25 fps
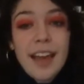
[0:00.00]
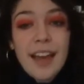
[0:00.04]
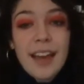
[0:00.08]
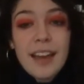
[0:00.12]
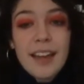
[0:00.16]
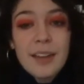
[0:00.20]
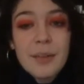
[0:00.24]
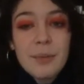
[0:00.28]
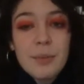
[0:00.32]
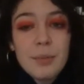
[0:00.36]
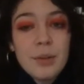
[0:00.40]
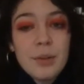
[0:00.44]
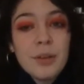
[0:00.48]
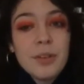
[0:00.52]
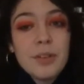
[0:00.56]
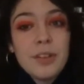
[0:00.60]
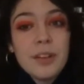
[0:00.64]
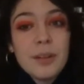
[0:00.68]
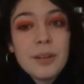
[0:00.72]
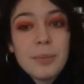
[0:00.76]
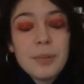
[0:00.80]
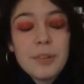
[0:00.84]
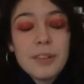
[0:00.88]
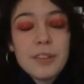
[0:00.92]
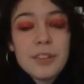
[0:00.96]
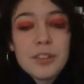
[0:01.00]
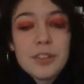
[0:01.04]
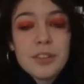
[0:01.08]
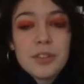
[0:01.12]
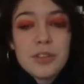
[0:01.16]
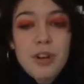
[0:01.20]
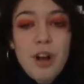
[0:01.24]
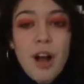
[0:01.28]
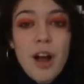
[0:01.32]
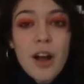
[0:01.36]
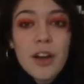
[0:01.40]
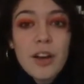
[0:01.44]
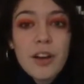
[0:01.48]
I can build up a
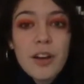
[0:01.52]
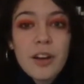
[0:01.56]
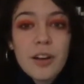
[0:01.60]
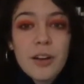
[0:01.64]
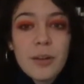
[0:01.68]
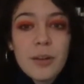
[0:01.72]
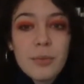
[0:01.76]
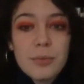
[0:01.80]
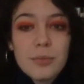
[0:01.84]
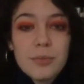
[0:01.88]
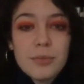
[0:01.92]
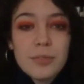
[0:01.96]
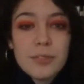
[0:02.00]
stronger,